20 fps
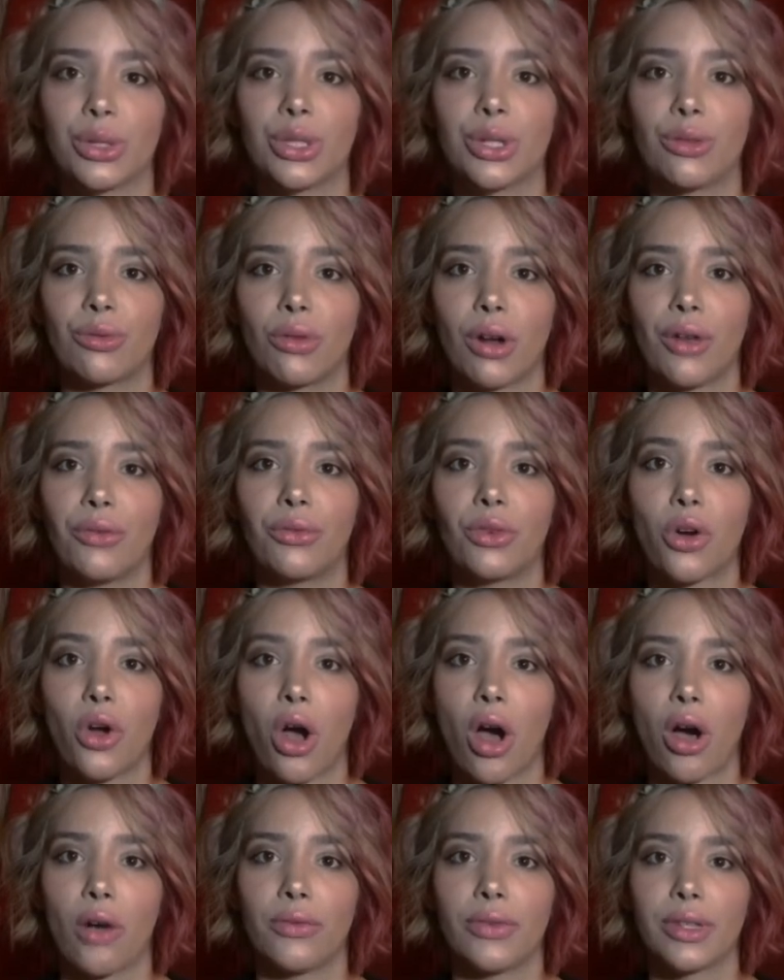to run for
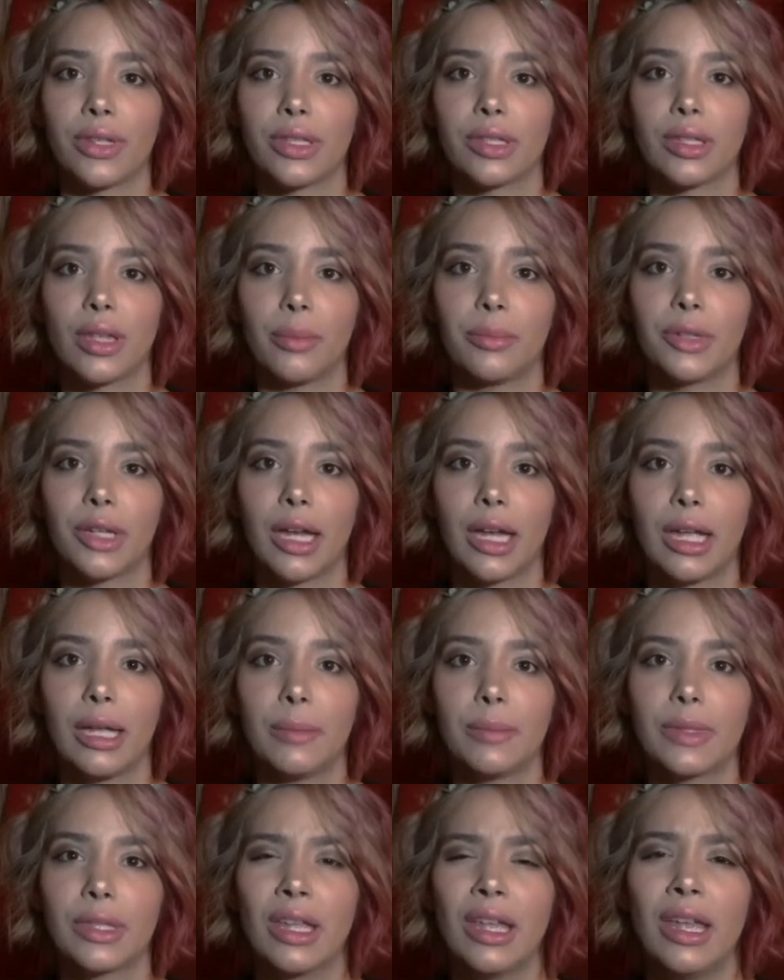office
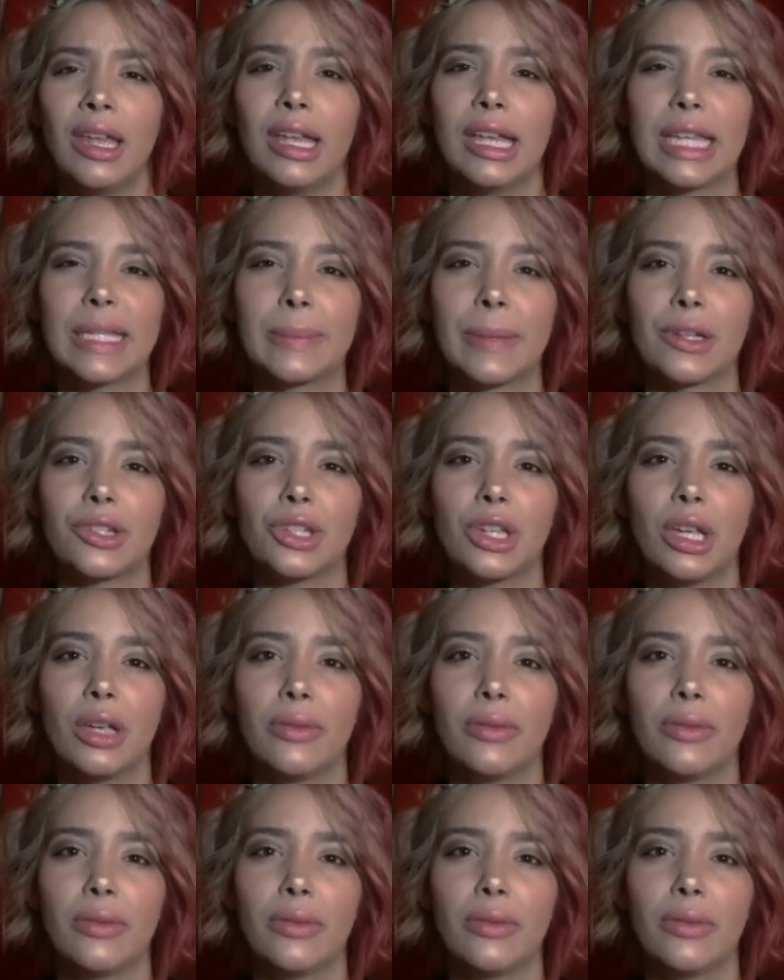sometimes, especially